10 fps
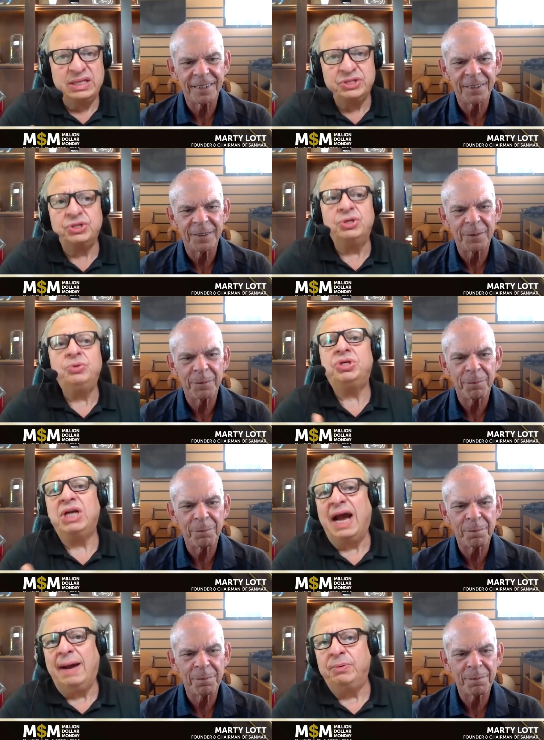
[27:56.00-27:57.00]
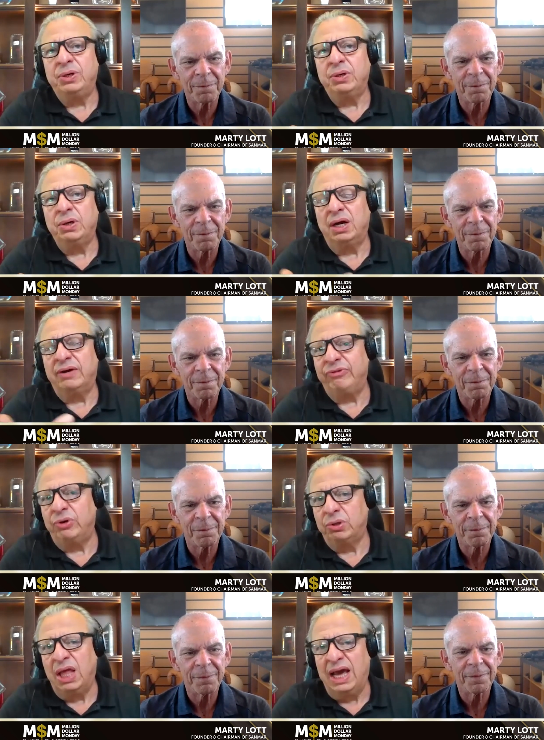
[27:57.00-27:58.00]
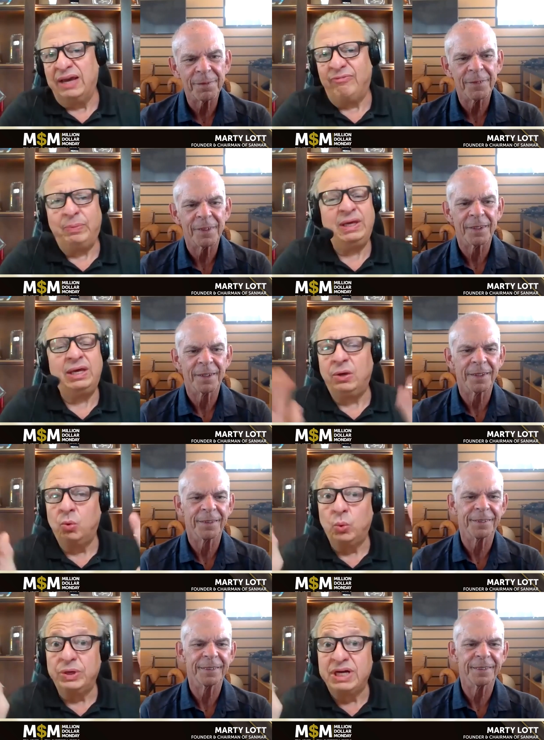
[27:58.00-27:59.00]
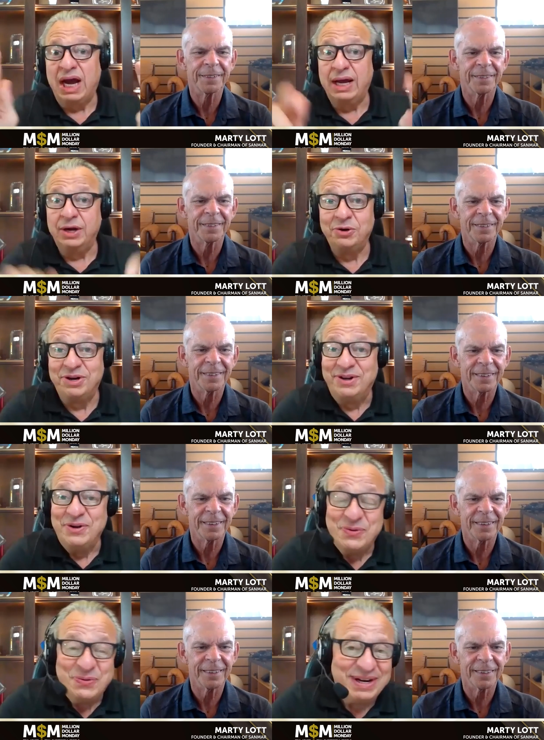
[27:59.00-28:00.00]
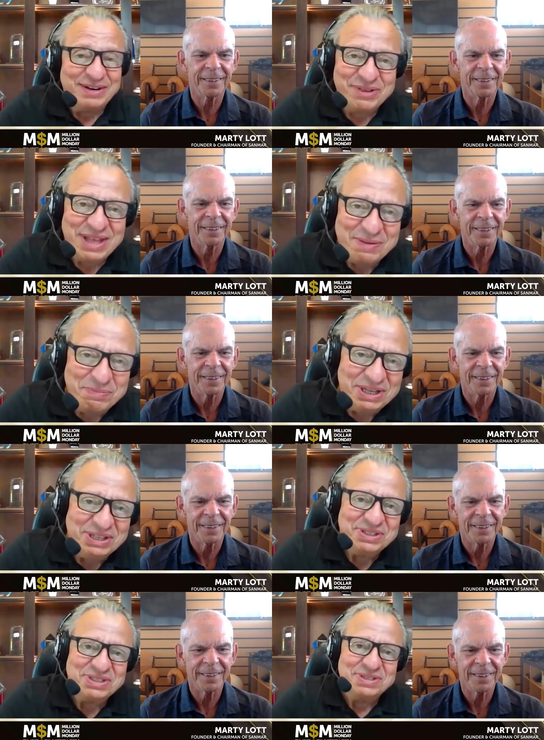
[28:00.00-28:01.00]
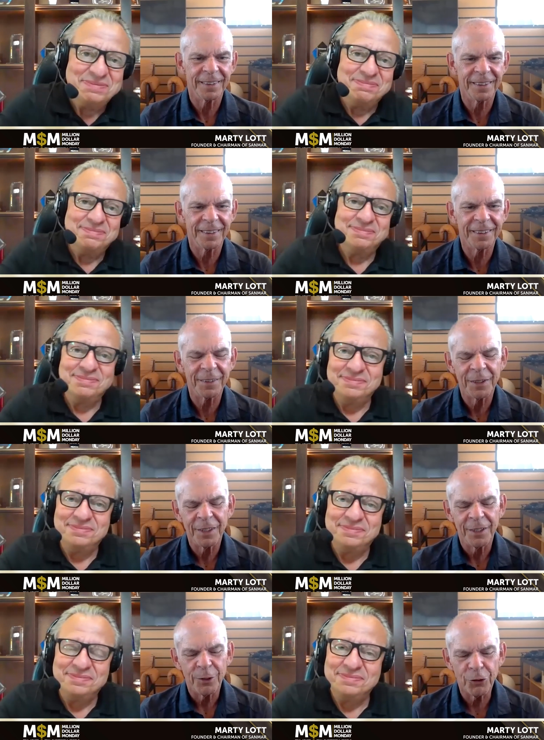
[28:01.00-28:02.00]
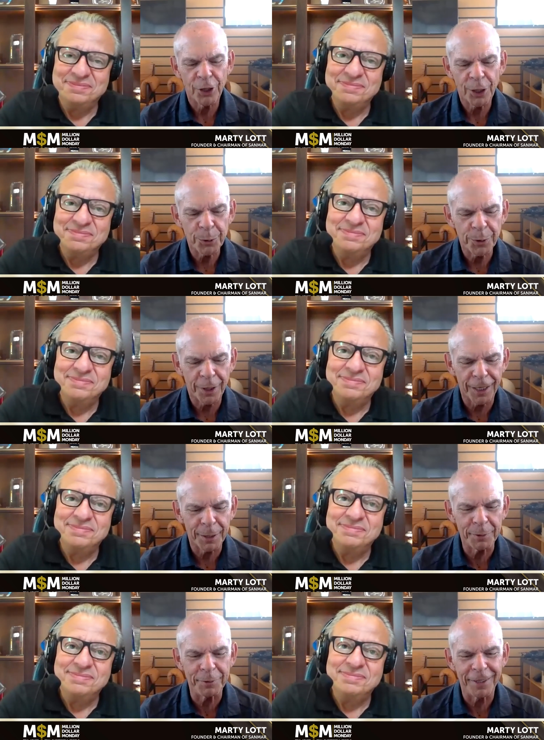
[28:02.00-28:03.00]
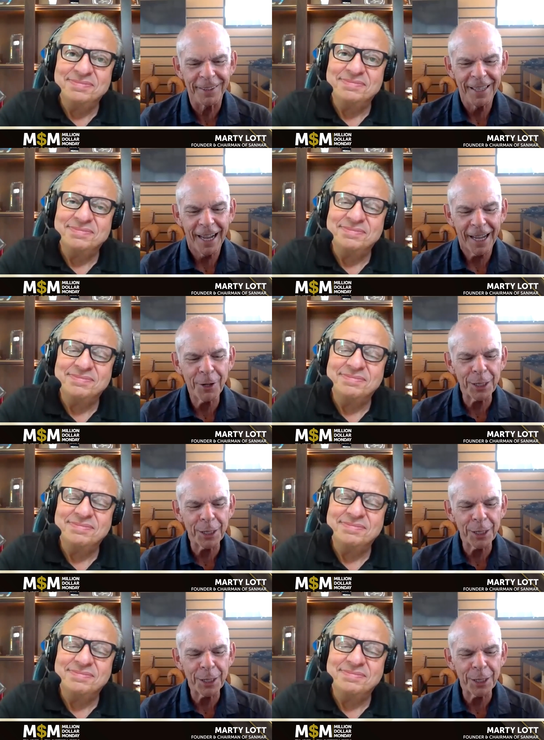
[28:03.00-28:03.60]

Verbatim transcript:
Speaker 1: This new chapter of your life, being retired, whatever that means.
Speaker 2: So uh, I don't